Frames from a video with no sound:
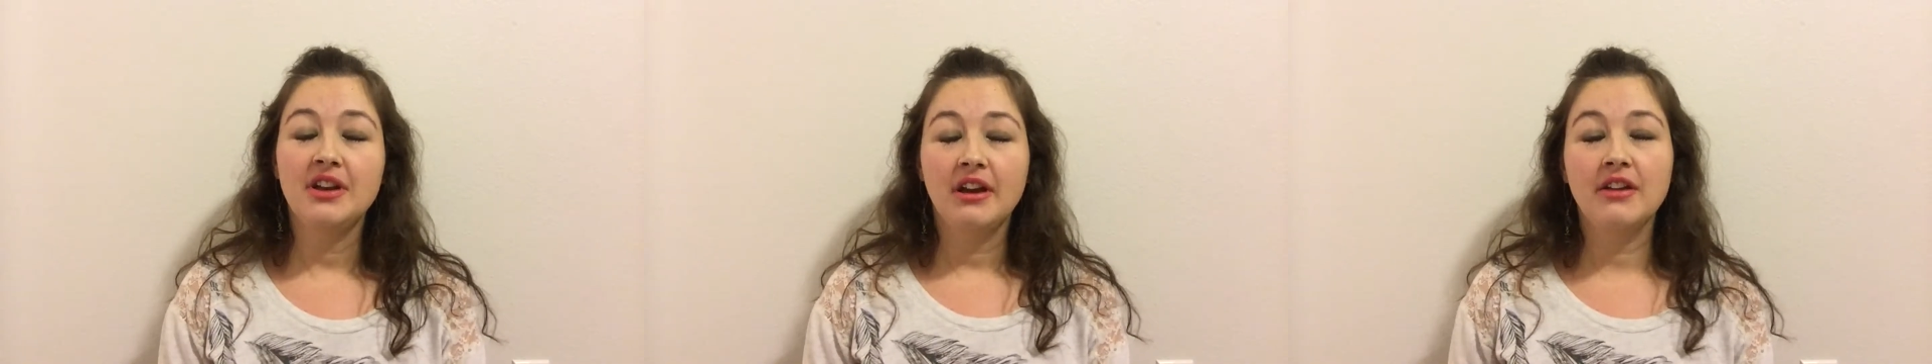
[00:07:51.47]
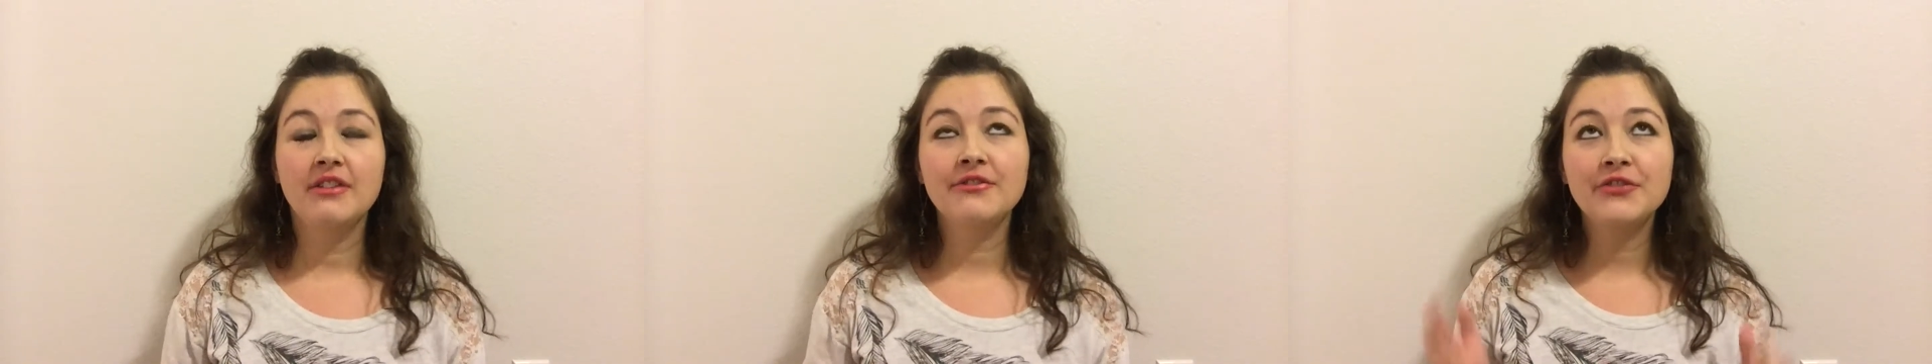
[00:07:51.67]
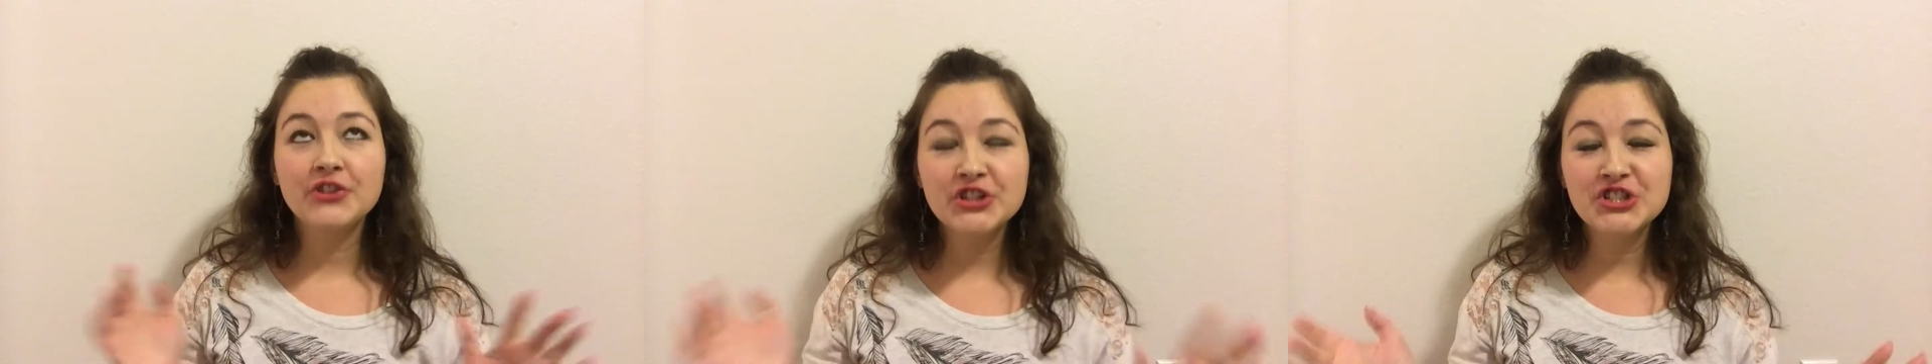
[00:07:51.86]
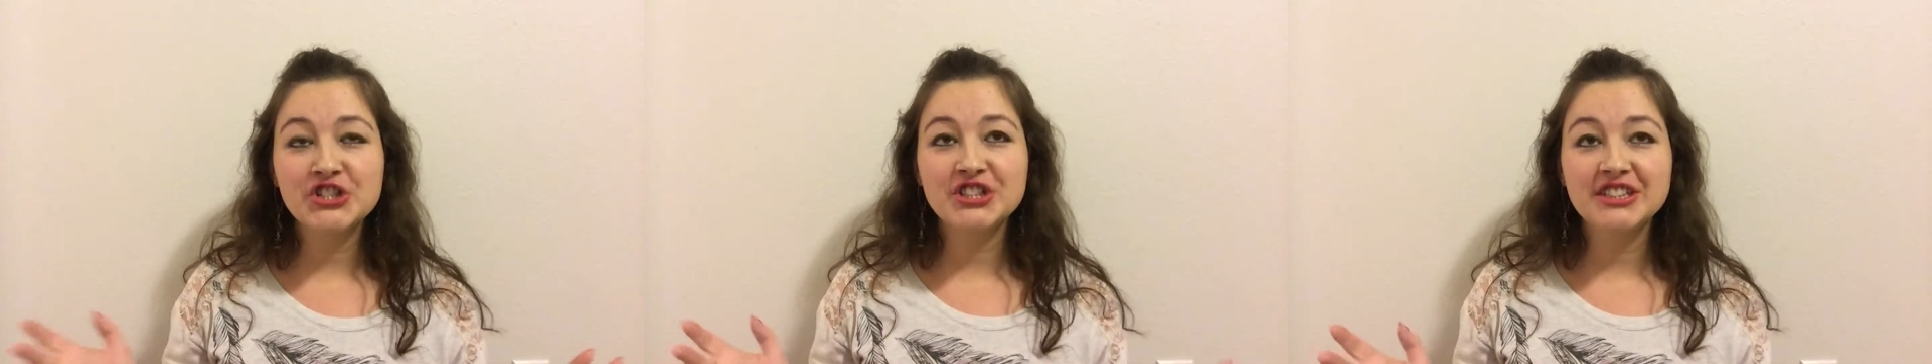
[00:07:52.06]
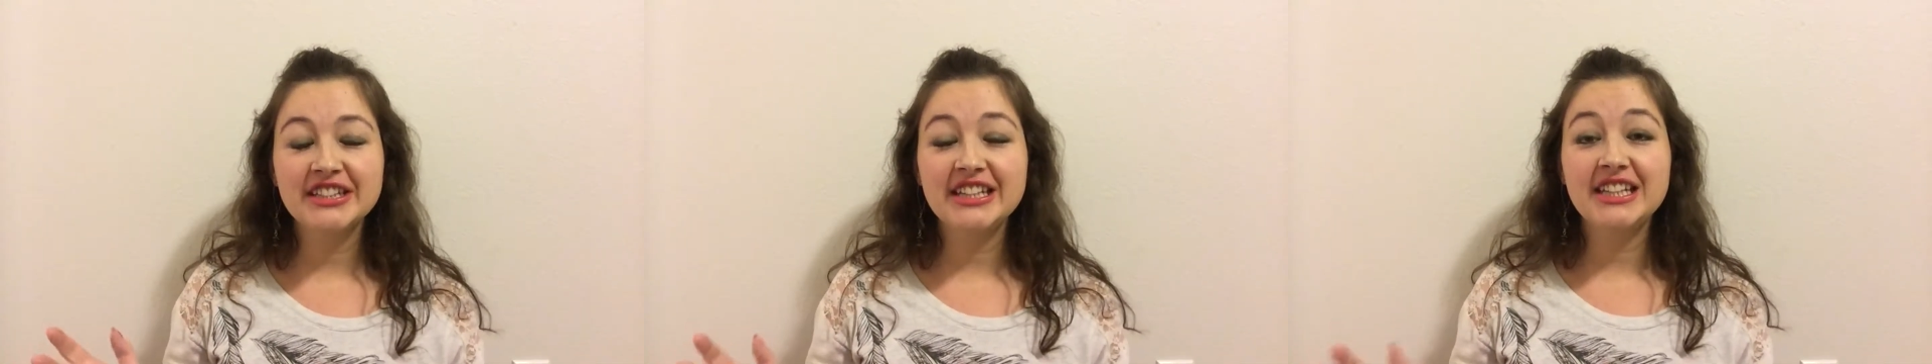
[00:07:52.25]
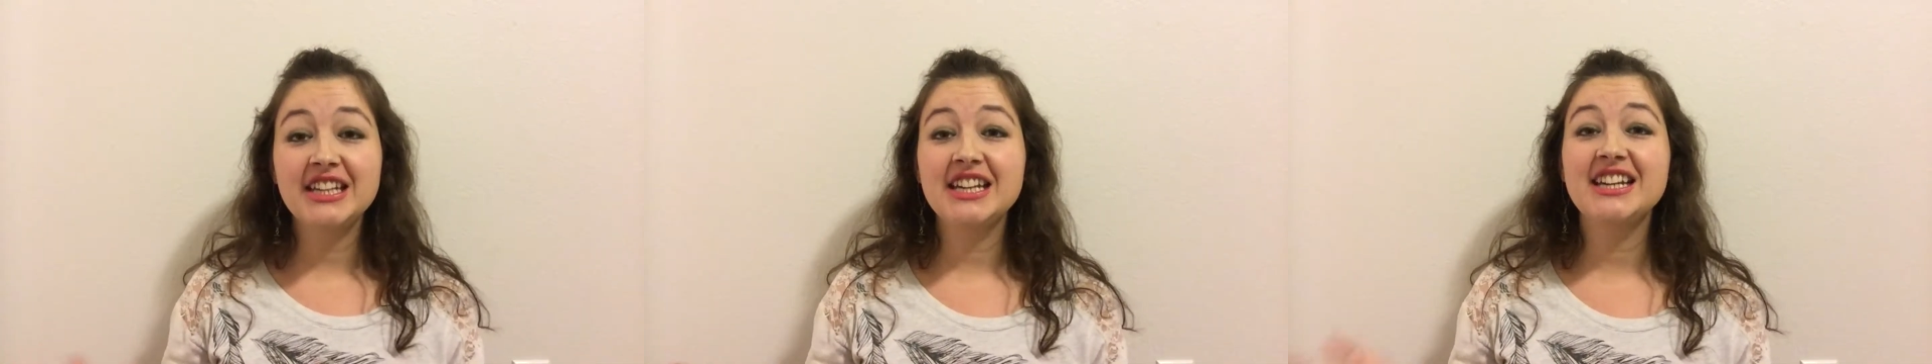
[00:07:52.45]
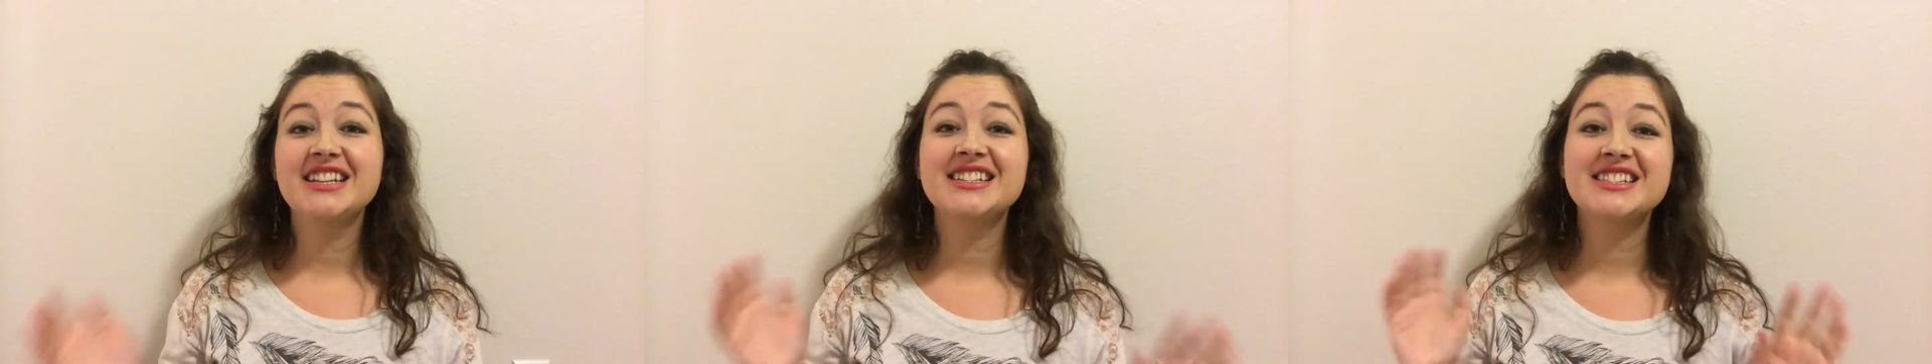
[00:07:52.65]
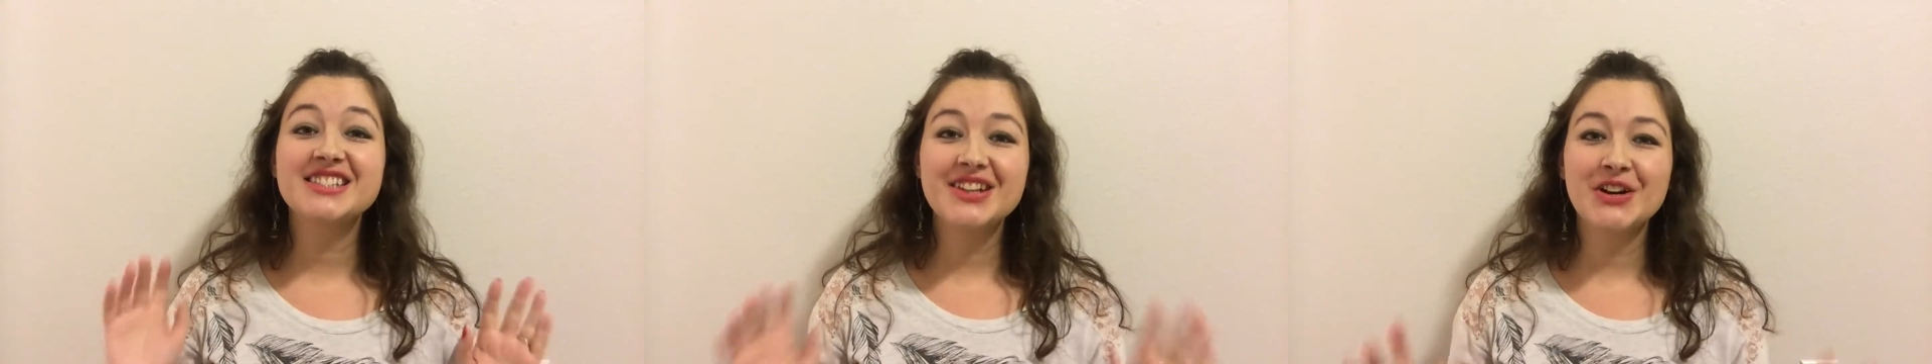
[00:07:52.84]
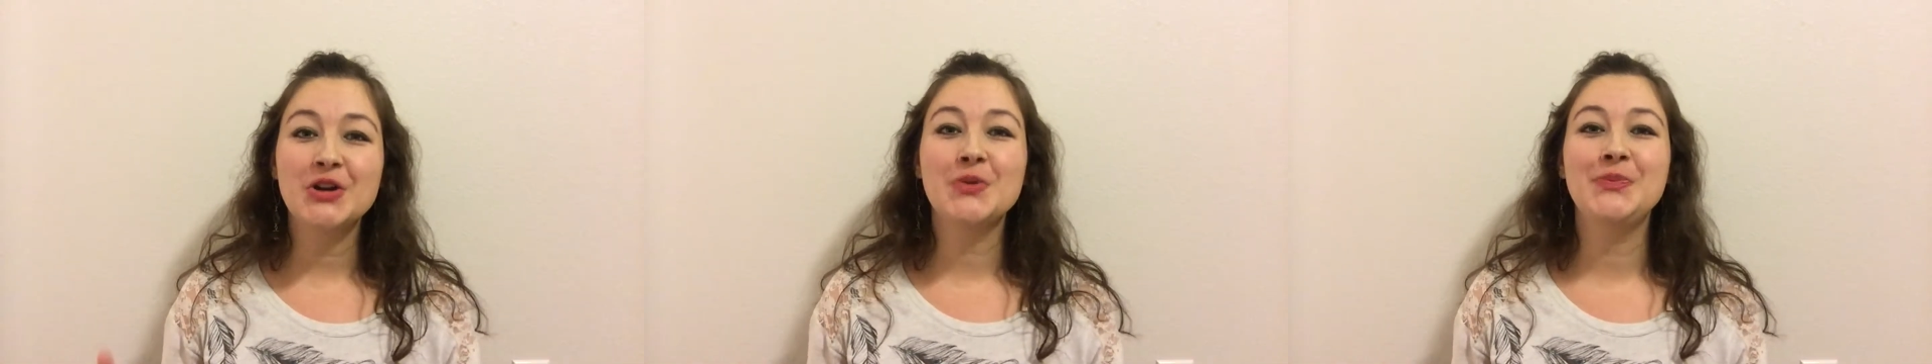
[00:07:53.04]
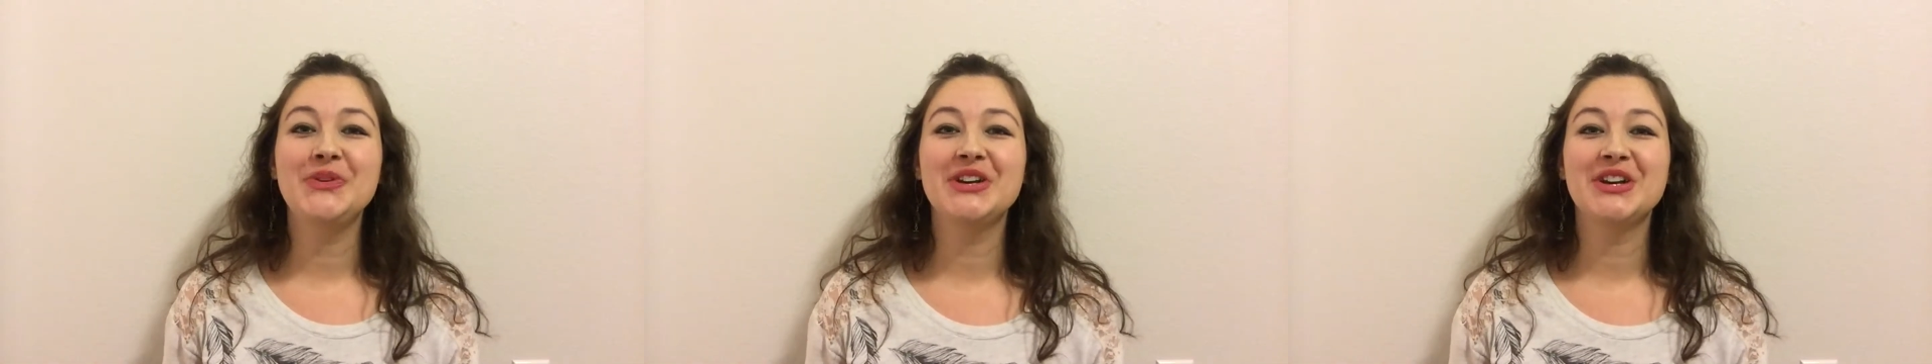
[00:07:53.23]
Unfortunately, it is not
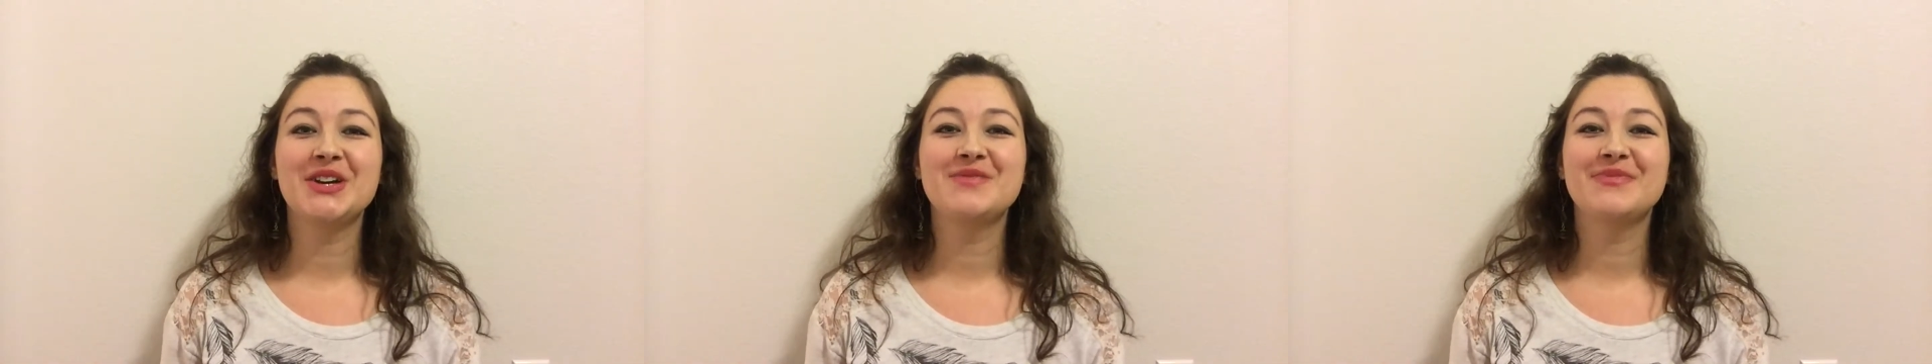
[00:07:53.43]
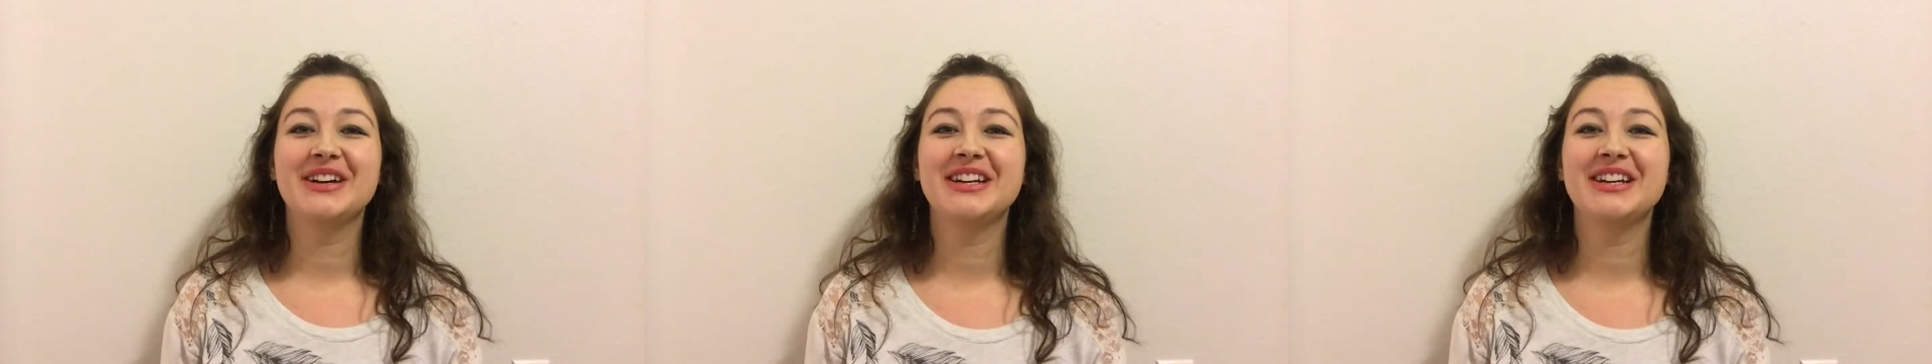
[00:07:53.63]
open on